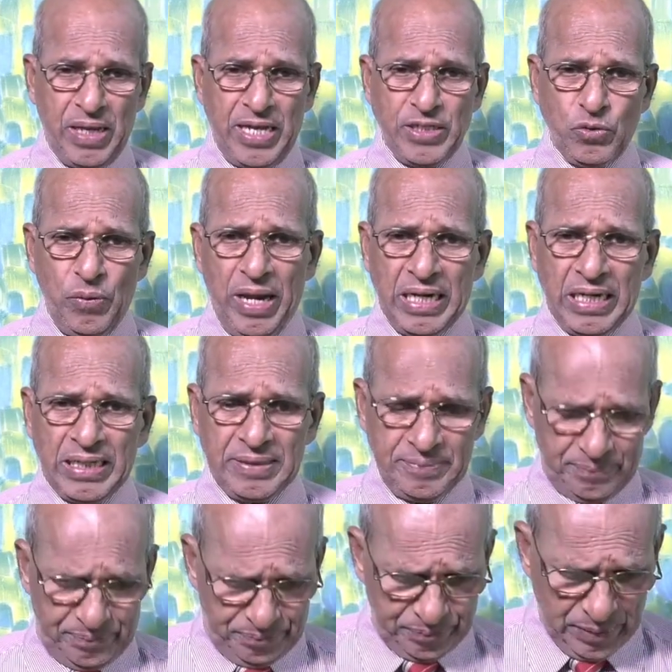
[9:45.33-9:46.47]
as well.
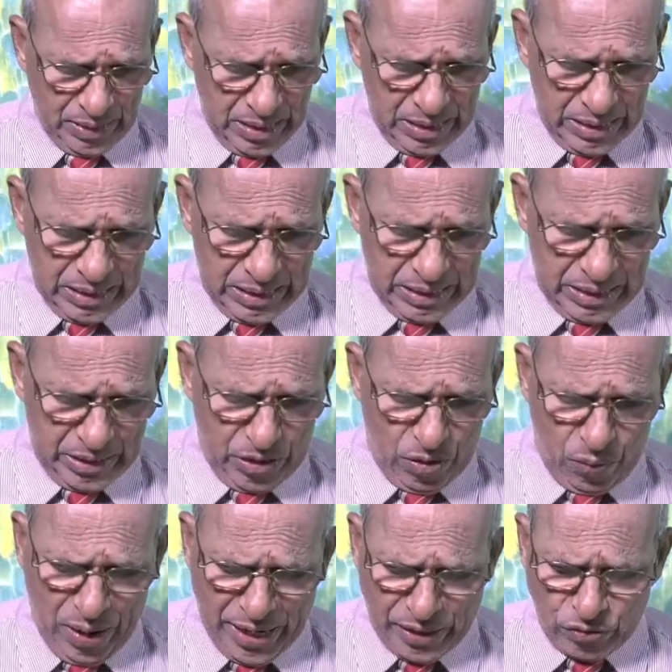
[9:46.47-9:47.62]
You
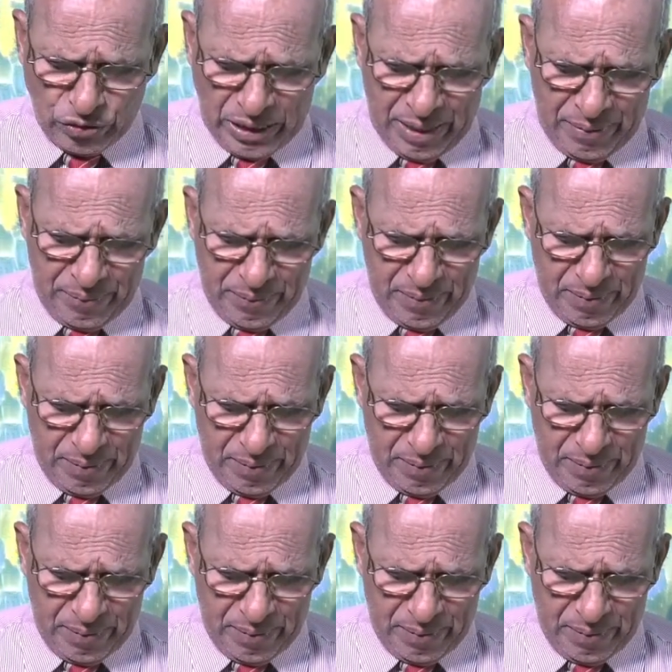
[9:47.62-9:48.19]
know, why do they